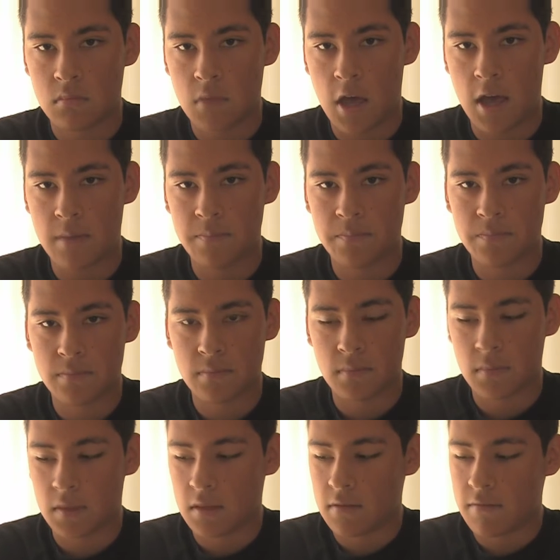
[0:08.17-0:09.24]
Hi,
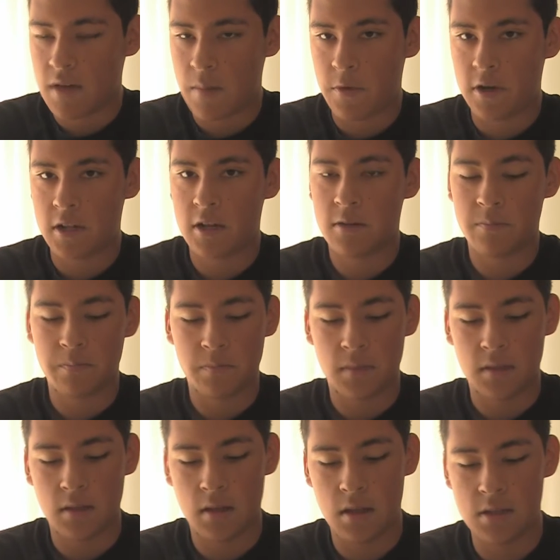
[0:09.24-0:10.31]
Flatbird here.
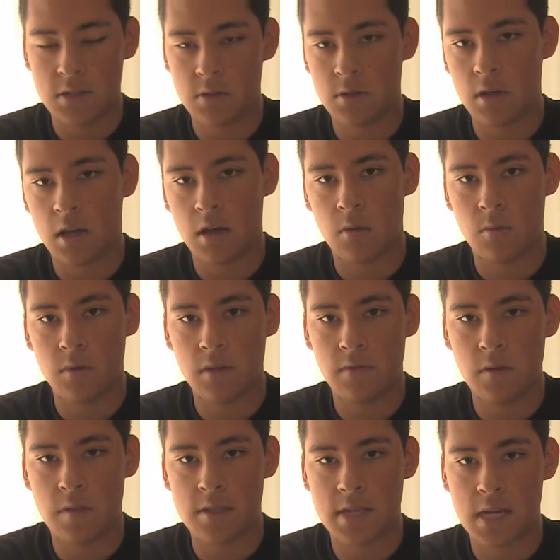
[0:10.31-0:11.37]
I'm going to do a
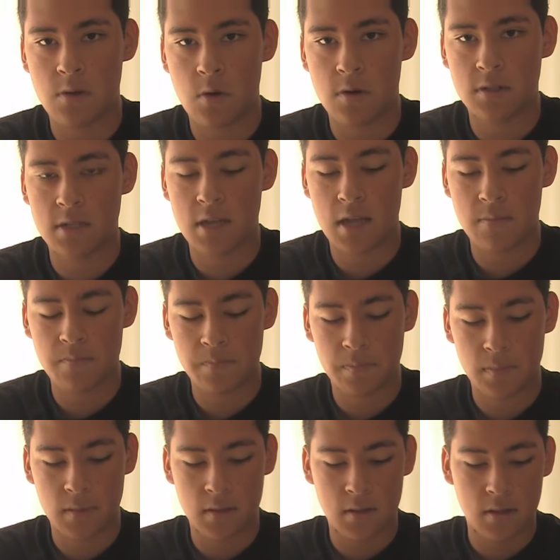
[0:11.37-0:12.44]
review on the die rotor today.
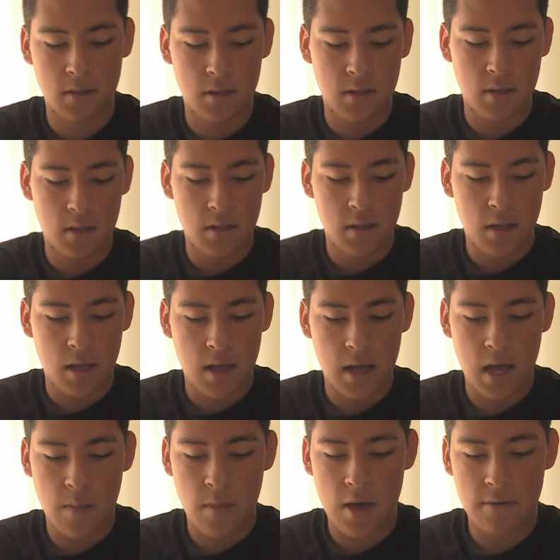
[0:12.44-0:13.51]
I
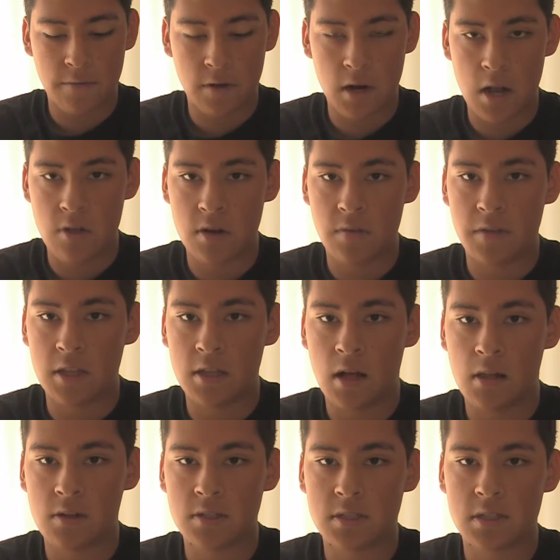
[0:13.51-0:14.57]
got mine for
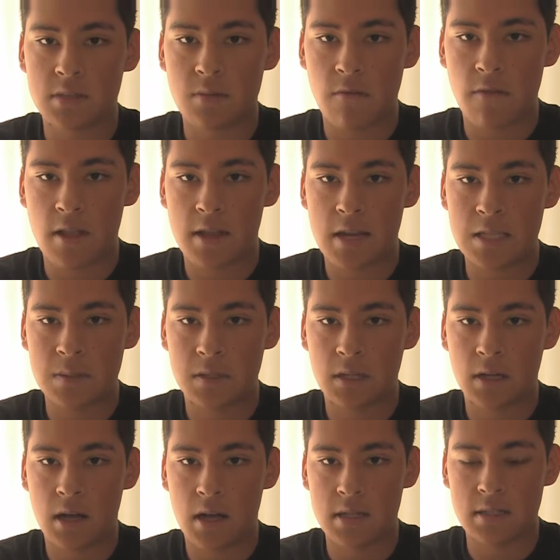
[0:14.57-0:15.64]
$150 because my friend and I split
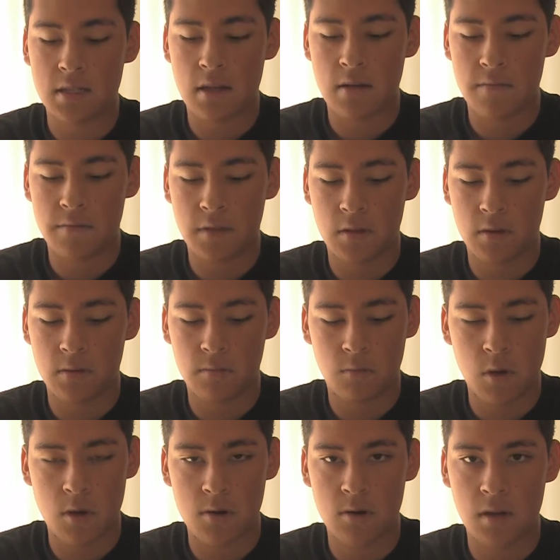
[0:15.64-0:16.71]
the cost of the
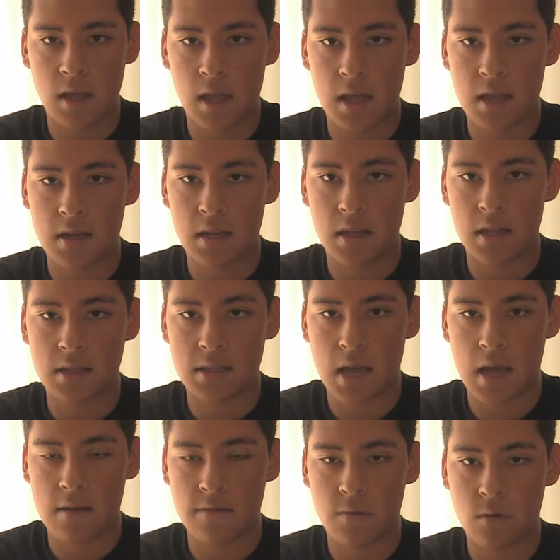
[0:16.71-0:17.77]
rotor and a
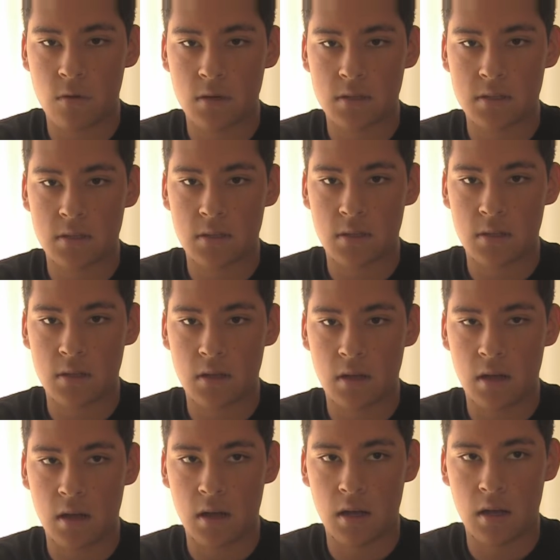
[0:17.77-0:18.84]
die for us
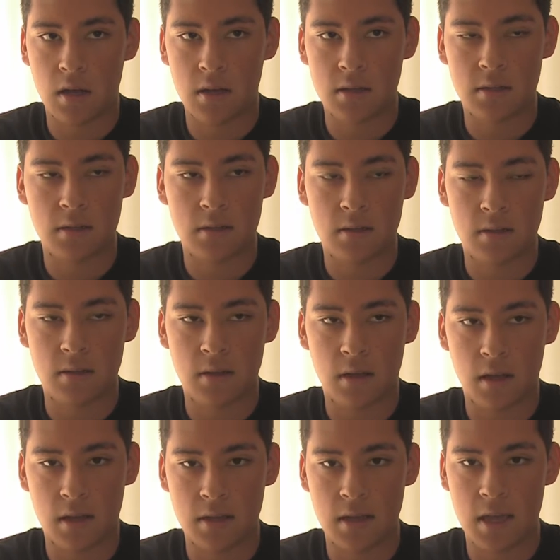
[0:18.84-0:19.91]
on
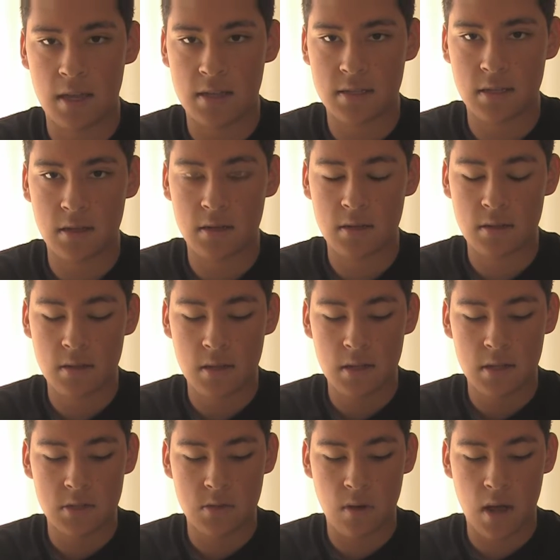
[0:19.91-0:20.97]
A&S gear.
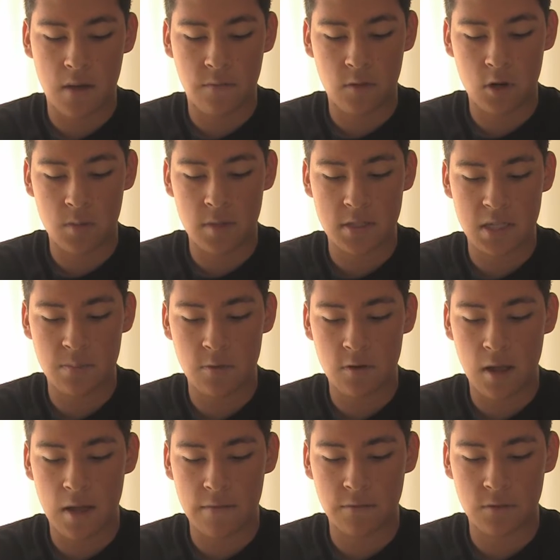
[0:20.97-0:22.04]
So I got it for a little bit
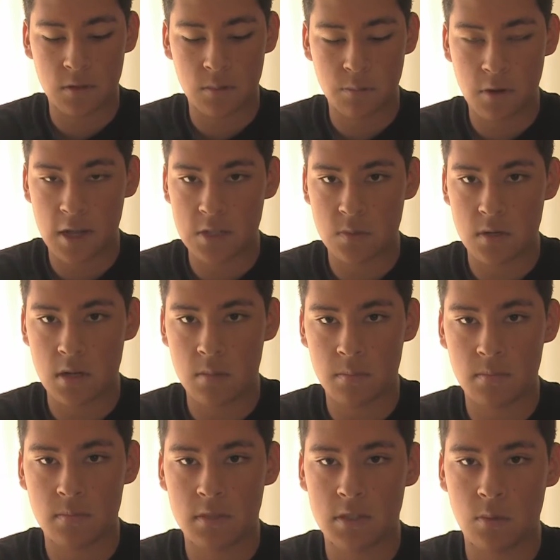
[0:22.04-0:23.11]
cheaper after the price went
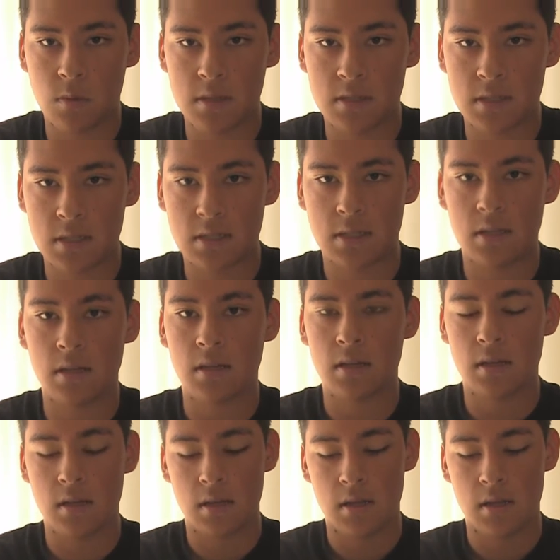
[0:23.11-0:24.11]
up to $160,